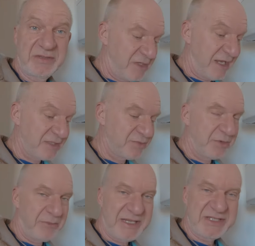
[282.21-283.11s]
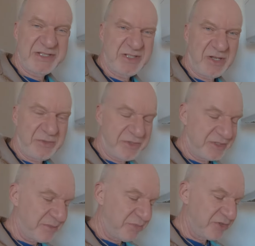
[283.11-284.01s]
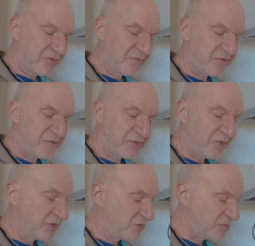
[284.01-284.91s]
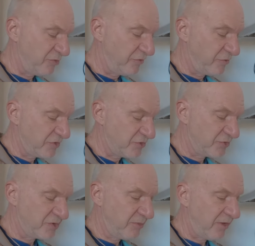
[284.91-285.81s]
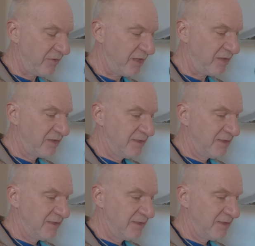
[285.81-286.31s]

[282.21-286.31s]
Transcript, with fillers: And the last one on my list is lower the temperature of rooms not used, but we've already talked about that.